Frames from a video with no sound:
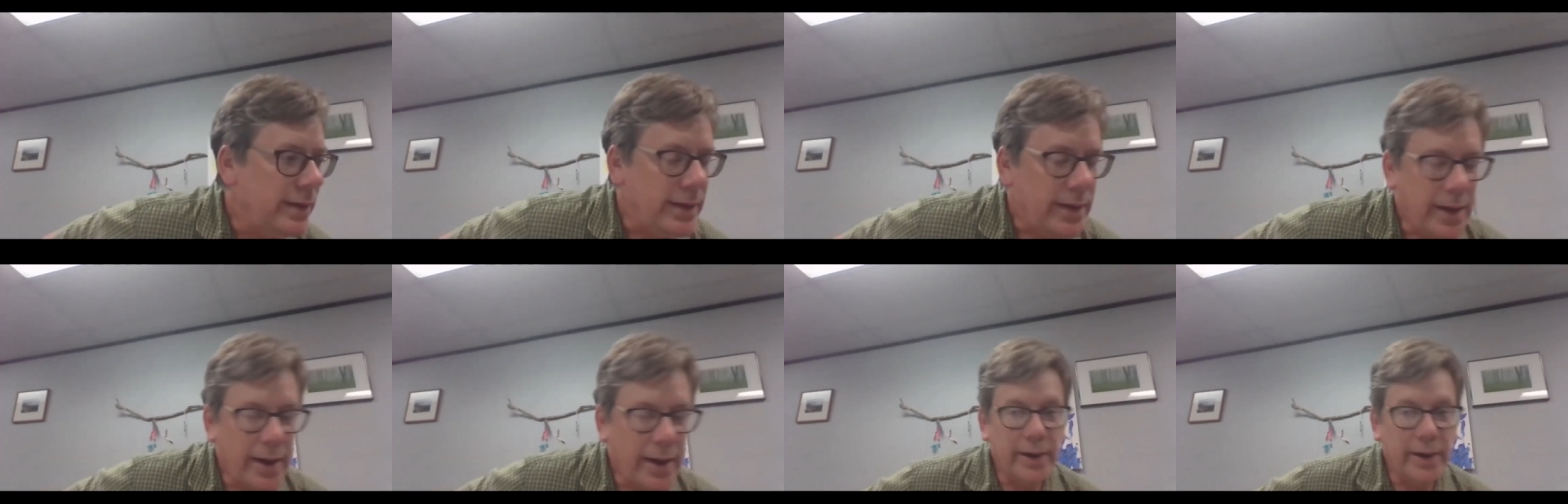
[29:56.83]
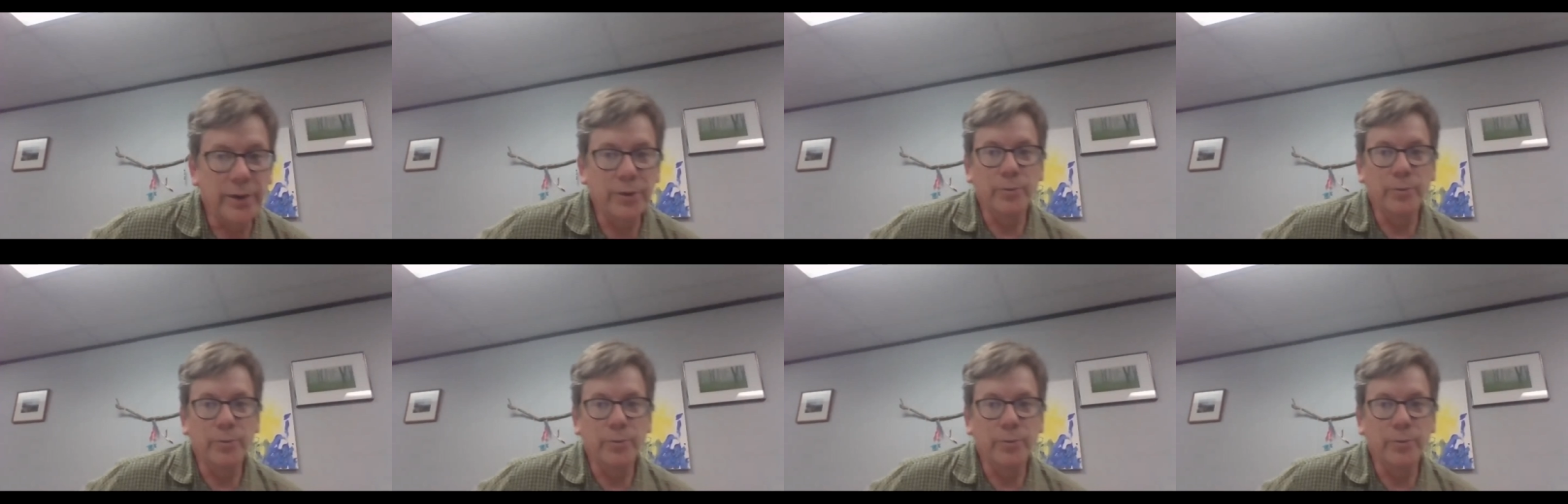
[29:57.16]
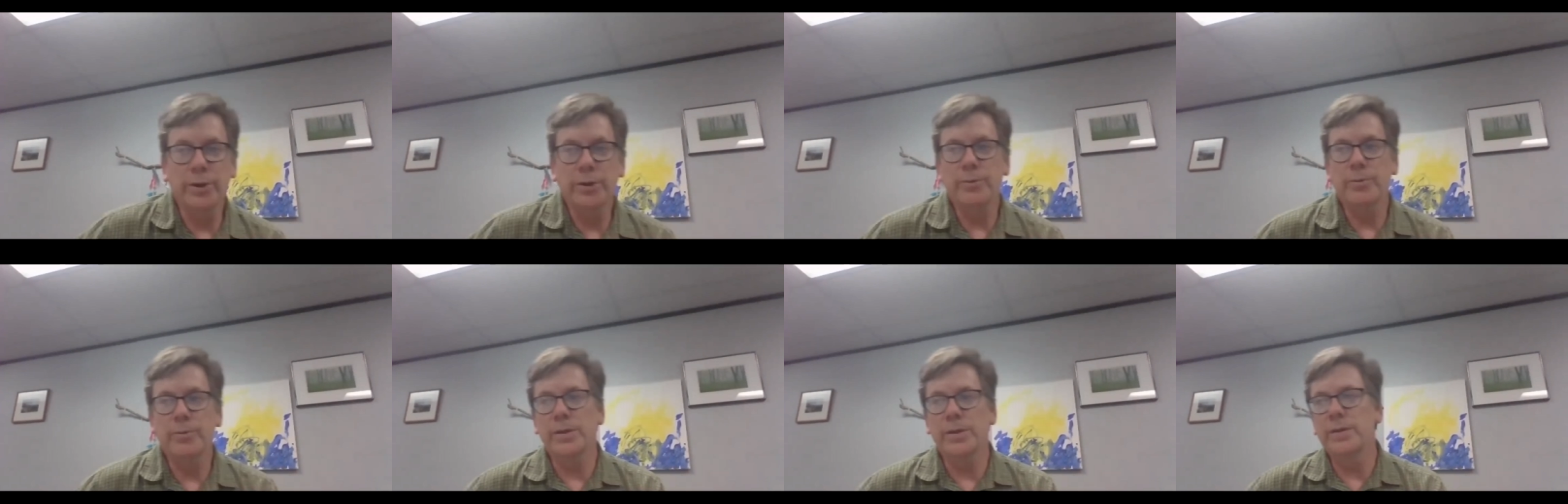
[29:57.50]
how to
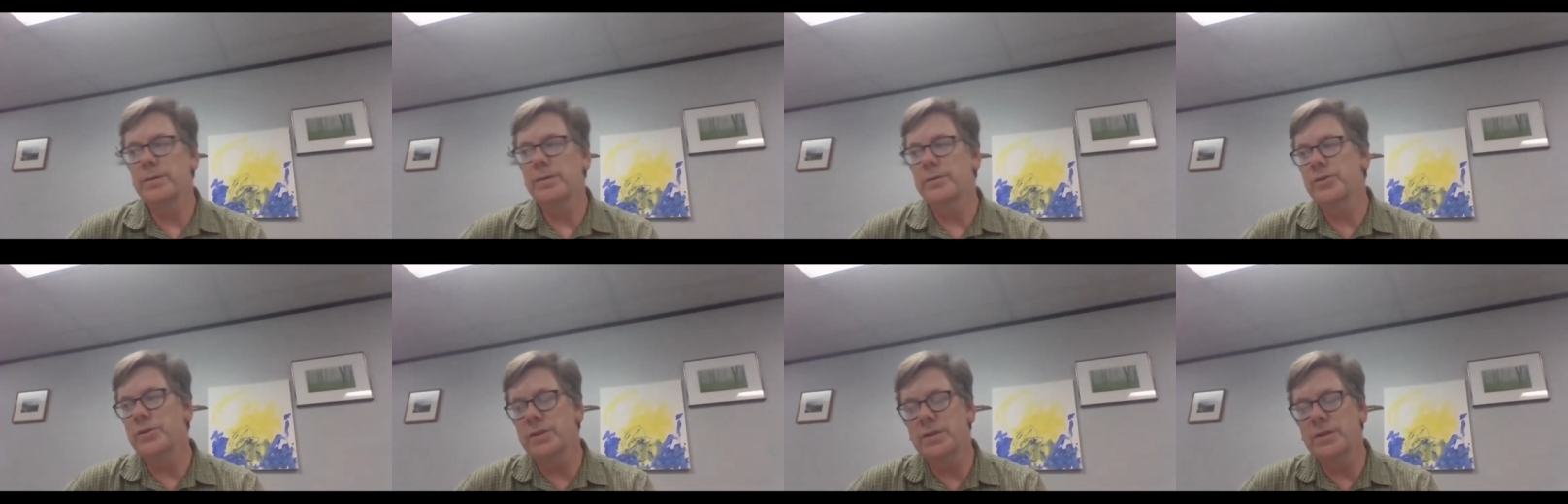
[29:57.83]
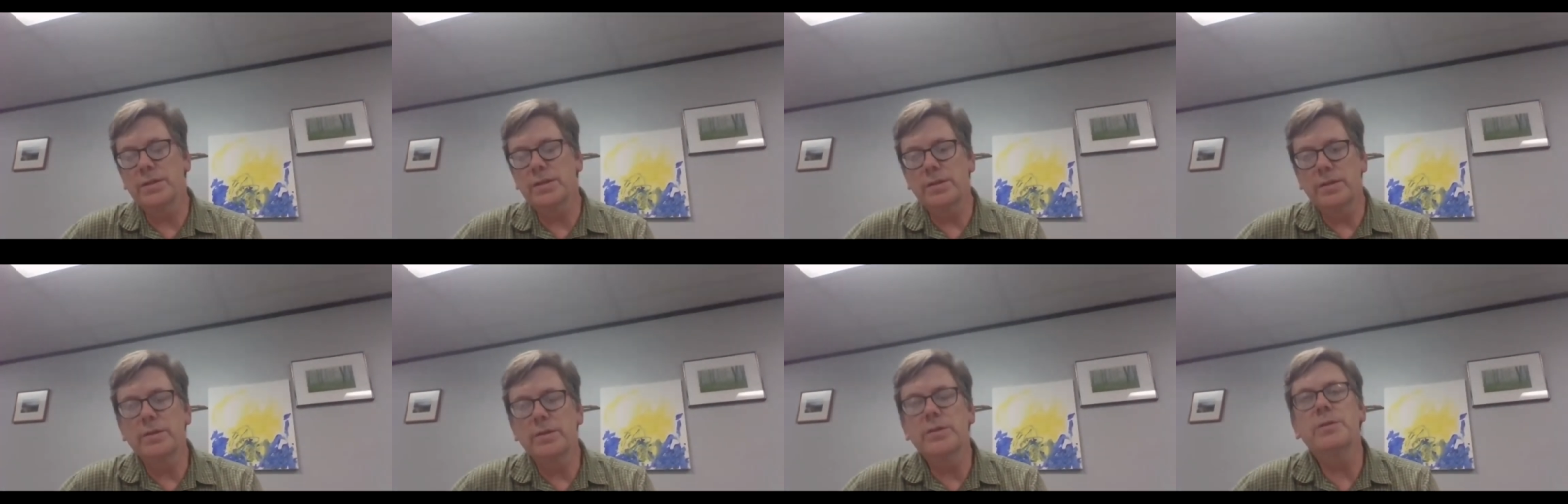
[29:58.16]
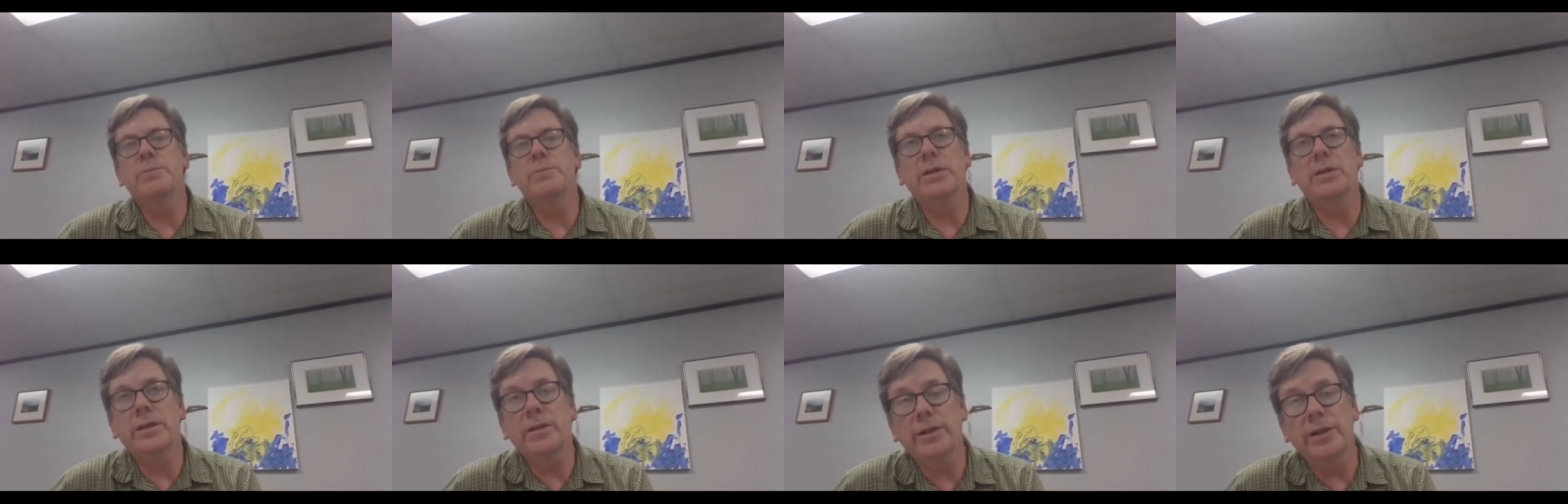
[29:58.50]
work with, just to
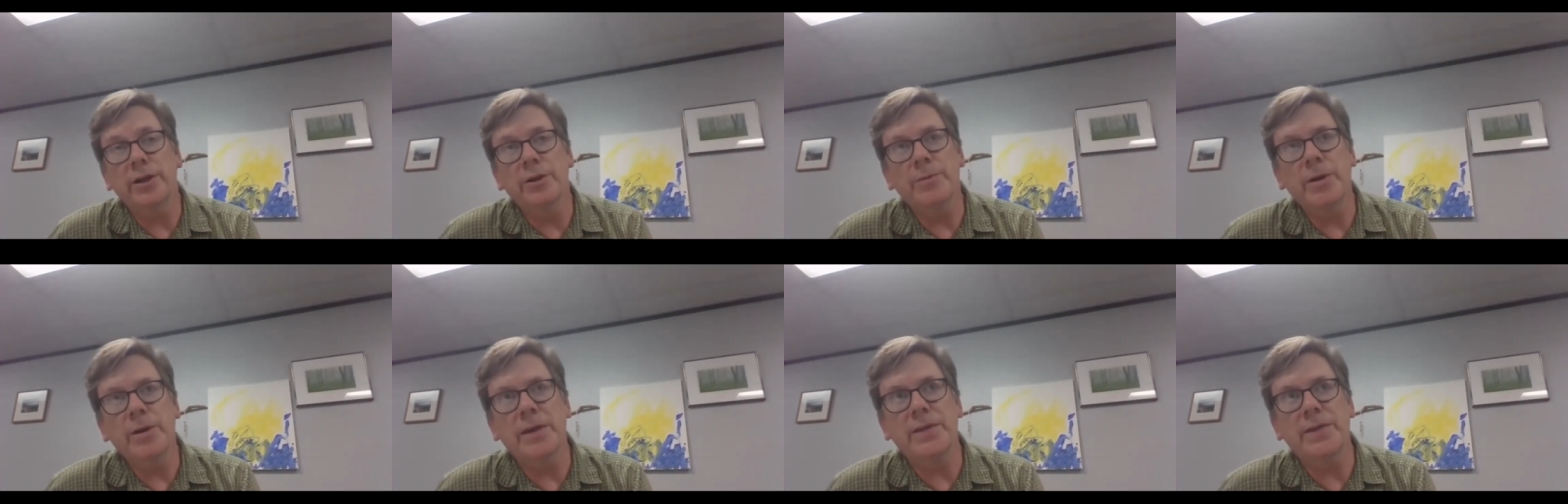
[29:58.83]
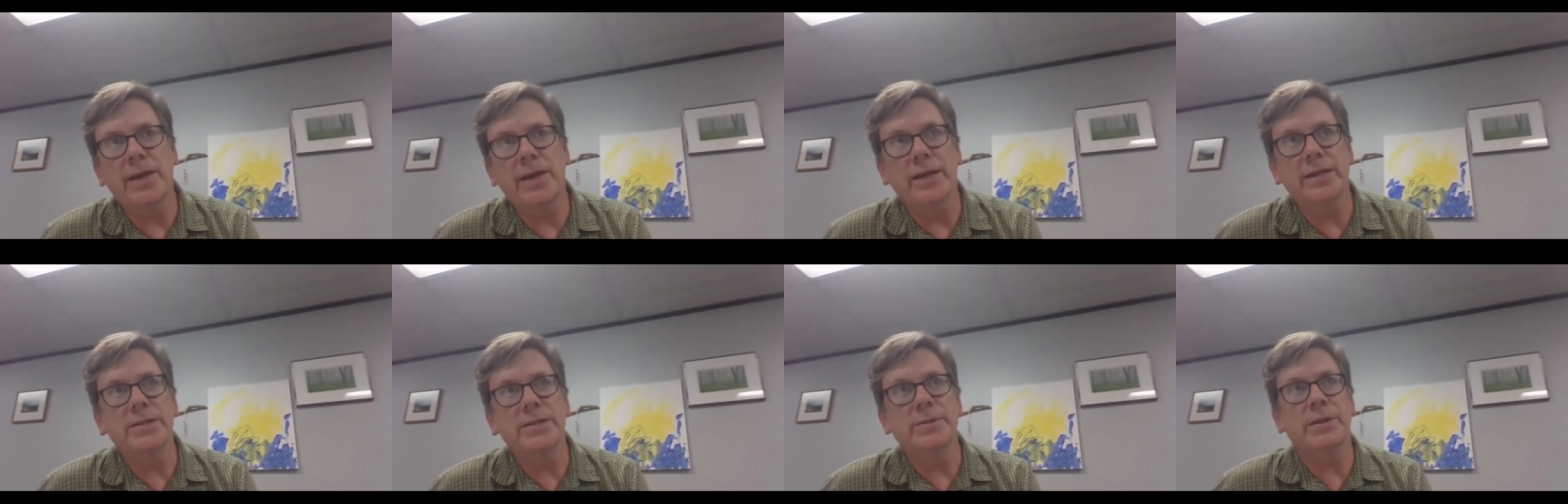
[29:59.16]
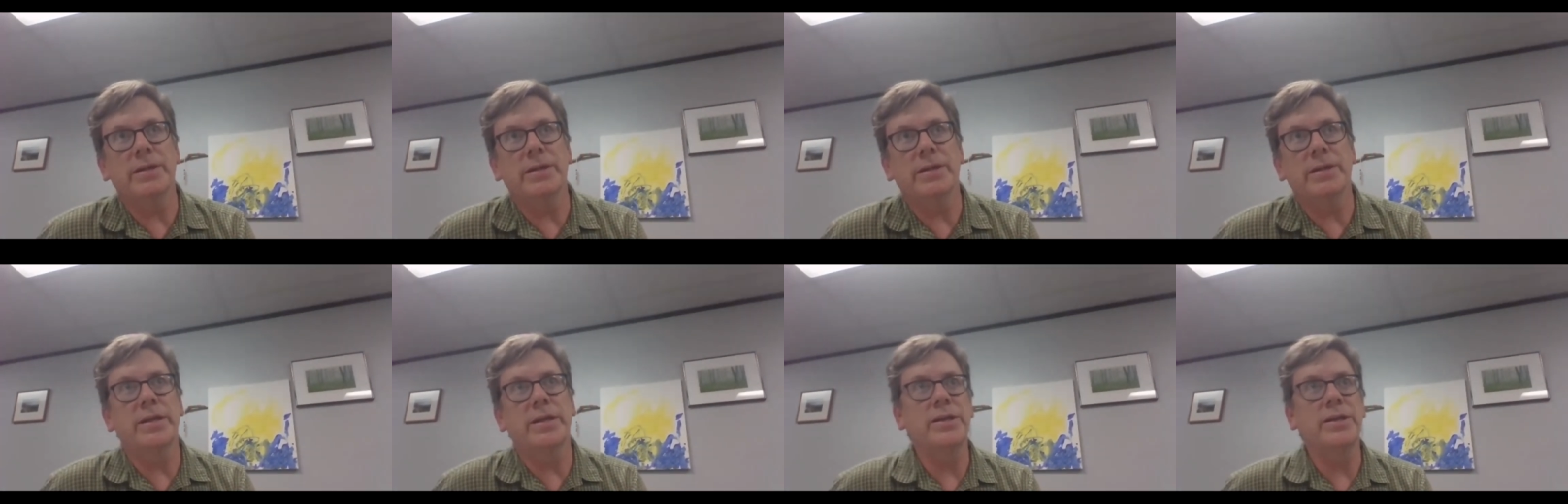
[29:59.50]
be clear about the
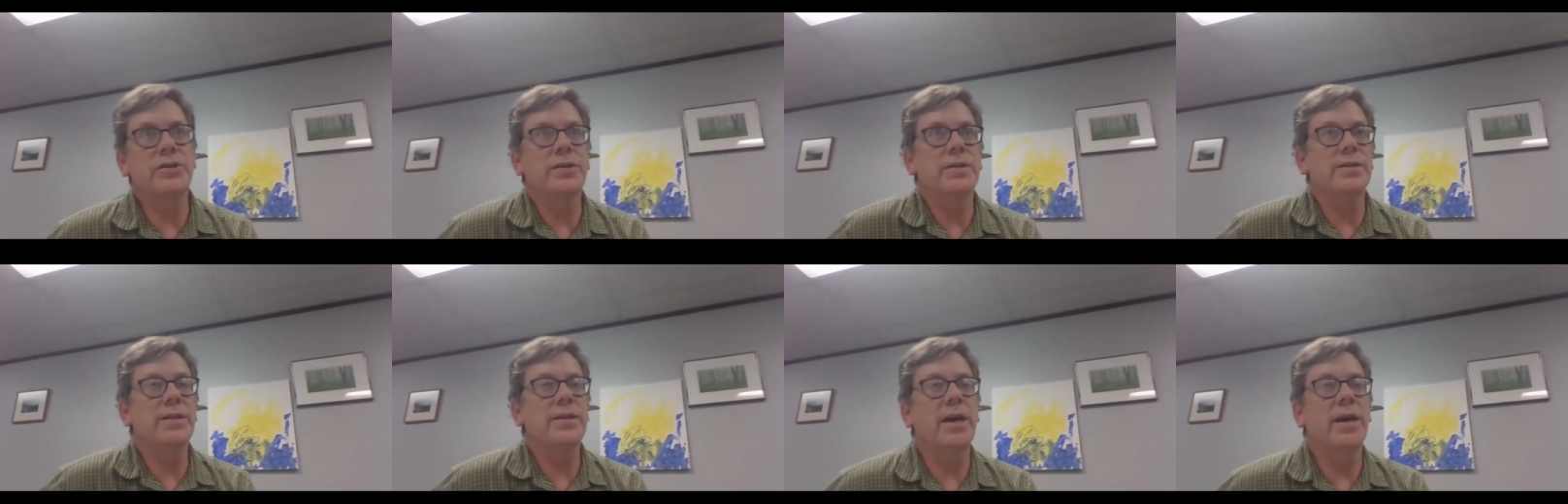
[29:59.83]
expectations,